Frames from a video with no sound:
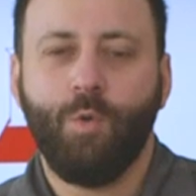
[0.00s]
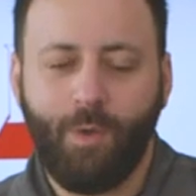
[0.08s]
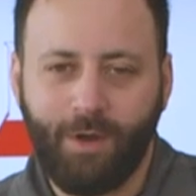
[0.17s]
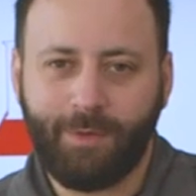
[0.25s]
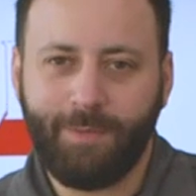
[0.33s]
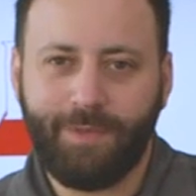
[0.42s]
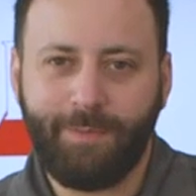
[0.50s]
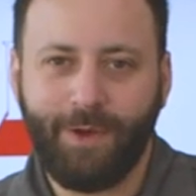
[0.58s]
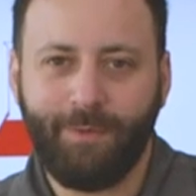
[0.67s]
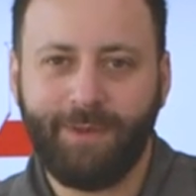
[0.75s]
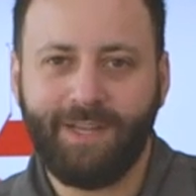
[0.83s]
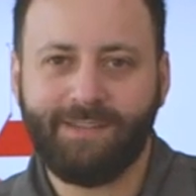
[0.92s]
Welcome to the
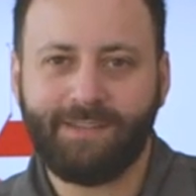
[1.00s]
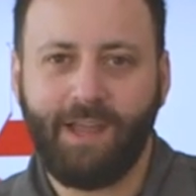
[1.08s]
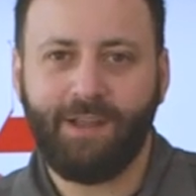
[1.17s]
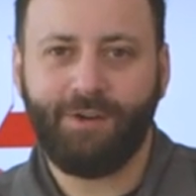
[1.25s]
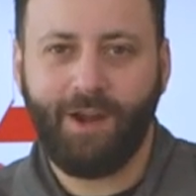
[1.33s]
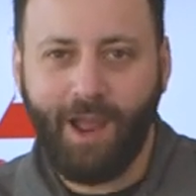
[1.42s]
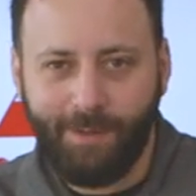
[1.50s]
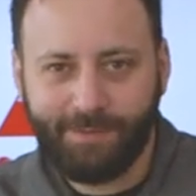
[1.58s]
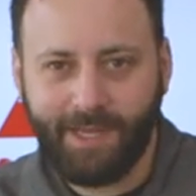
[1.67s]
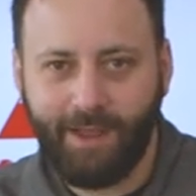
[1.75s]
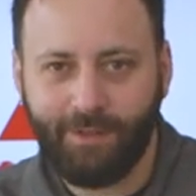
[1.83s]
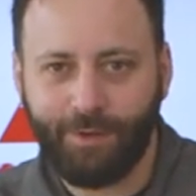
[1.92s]
Pyramyd Insider. I'm
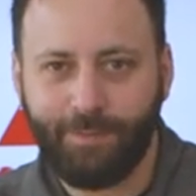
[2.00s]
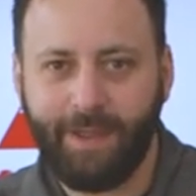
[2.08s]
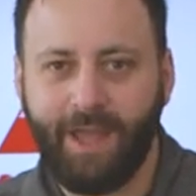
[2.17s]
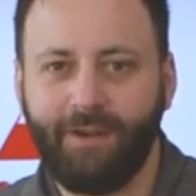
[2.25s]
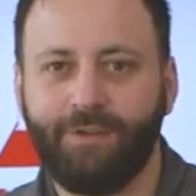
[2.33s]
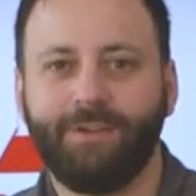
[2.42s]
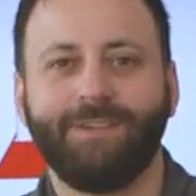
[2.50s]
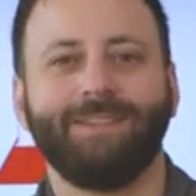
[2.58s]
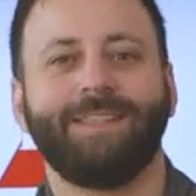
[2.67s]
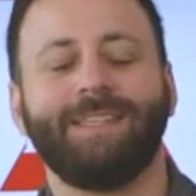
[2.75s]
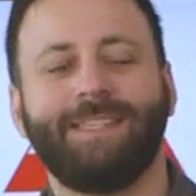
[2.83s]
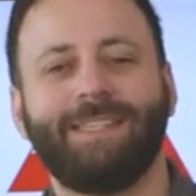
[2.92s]
Tyler Patner, and
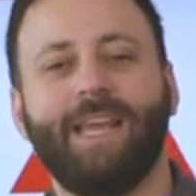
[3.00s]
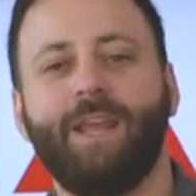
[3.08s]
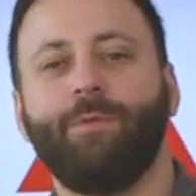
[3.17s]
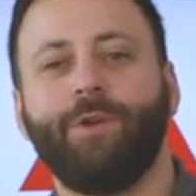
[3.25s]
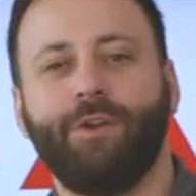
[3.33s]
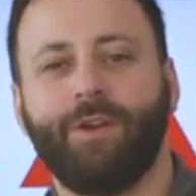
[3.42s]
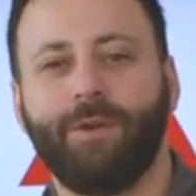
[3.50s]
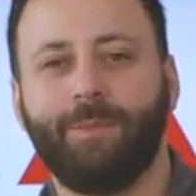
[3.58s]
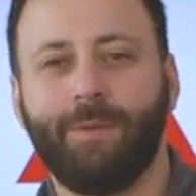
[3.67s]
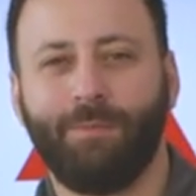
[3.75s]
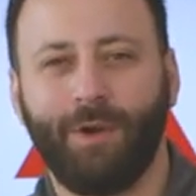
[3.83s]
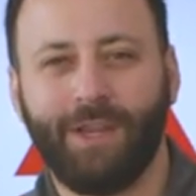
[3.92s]
today we're going to
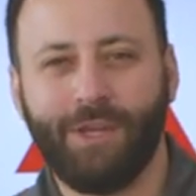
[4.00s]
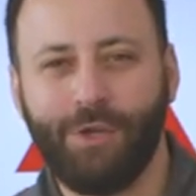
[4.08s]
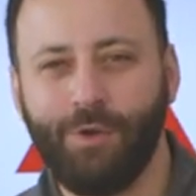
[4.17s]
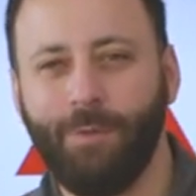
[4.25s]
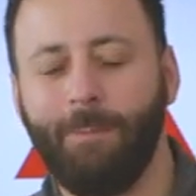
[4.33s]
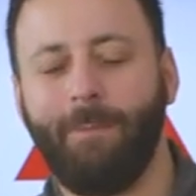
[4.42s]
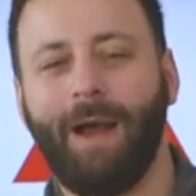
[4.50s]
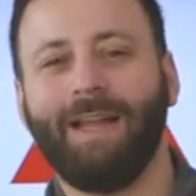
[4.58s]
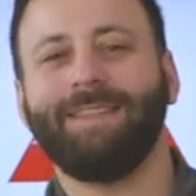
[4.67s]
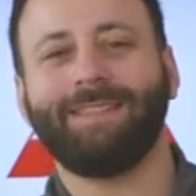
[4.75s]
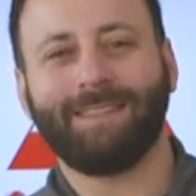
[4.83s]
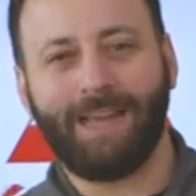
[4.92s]
be bringing you
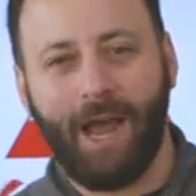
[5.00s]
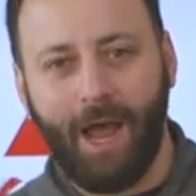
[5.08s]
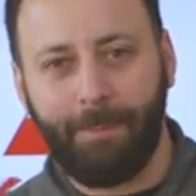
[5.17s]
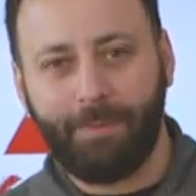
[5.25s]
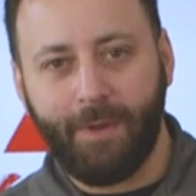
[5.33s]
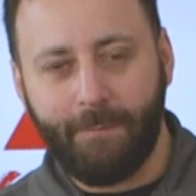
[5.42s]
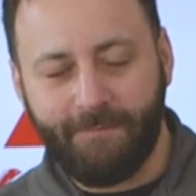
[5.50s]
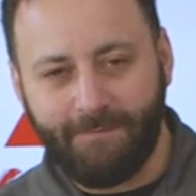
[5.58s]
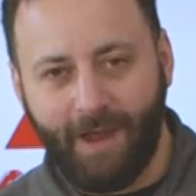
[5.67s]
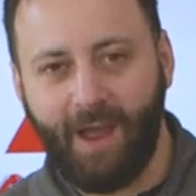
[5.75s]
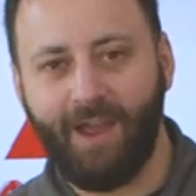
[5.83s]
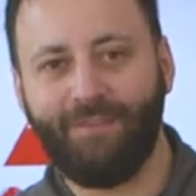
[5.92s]
my top
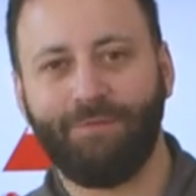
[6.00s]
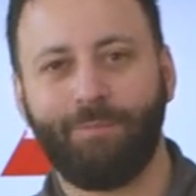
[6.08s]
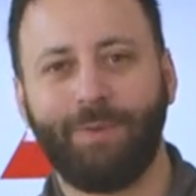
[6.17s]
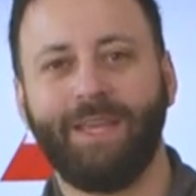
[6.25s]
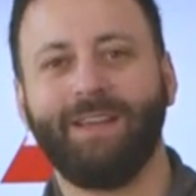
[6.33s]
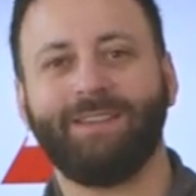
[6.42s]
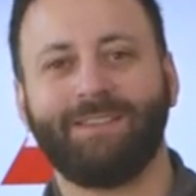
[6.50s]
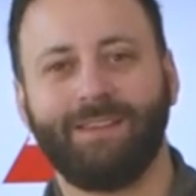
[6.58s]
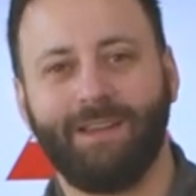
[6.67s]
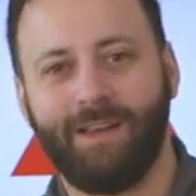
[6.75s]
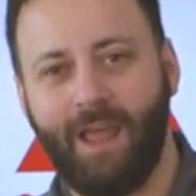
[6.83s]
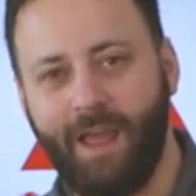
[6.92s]
5 picks
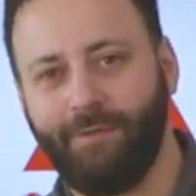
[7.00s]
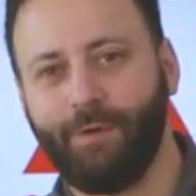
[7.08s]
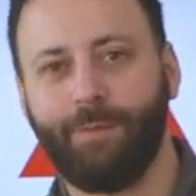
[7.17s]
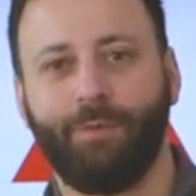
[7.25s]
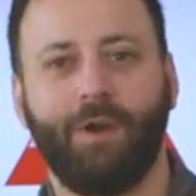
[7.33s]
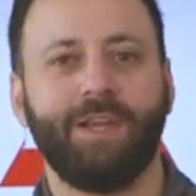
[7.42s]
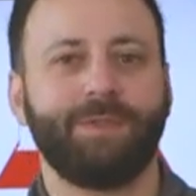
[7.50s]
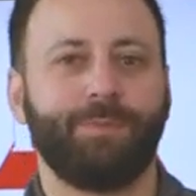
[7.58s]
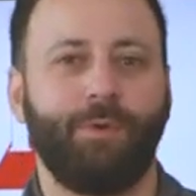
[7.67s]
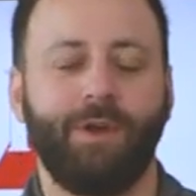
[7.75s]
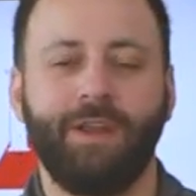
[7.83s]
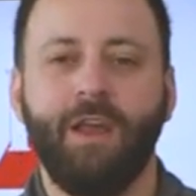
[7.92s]
in every price
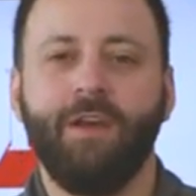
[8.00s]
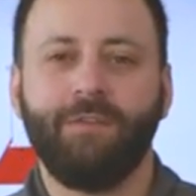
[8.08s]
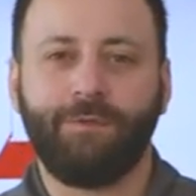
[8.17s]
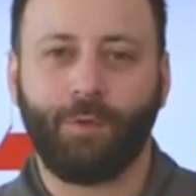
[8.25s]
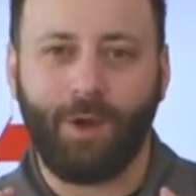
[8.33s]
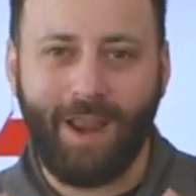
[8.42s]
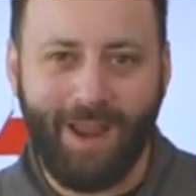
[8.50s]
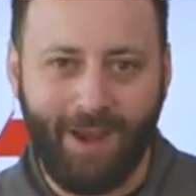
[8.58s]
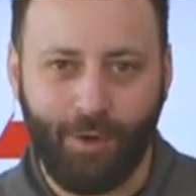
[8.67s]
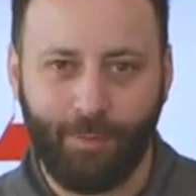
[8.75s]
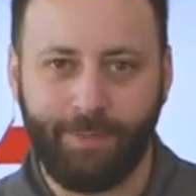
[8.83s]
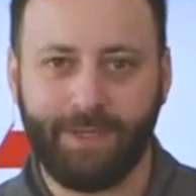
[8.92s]
point for
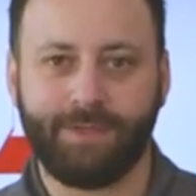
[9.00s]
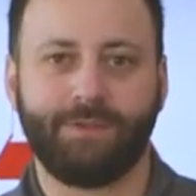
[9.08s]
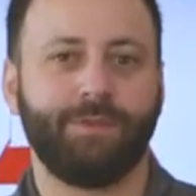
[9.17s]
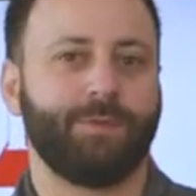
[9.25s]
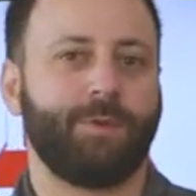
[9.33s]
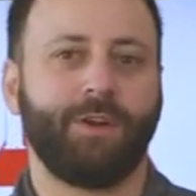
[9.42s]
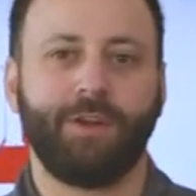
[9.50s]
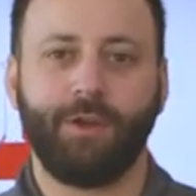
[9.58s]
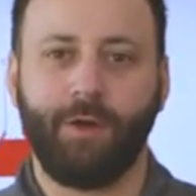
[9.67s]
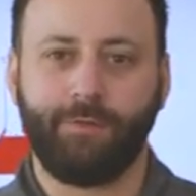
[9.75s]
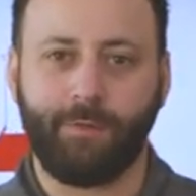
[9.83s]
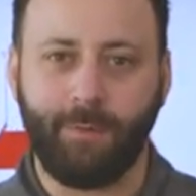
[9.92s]
air pistols. We're going to
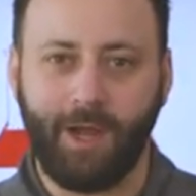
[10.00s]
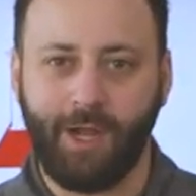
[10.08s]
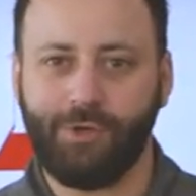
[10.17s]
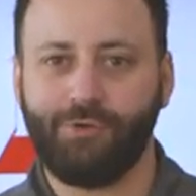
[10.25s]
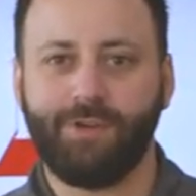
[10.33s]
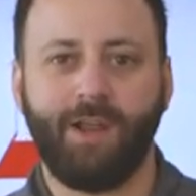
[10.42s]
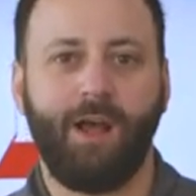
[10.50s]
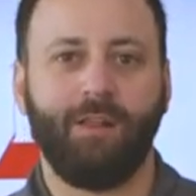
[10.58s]
go from $100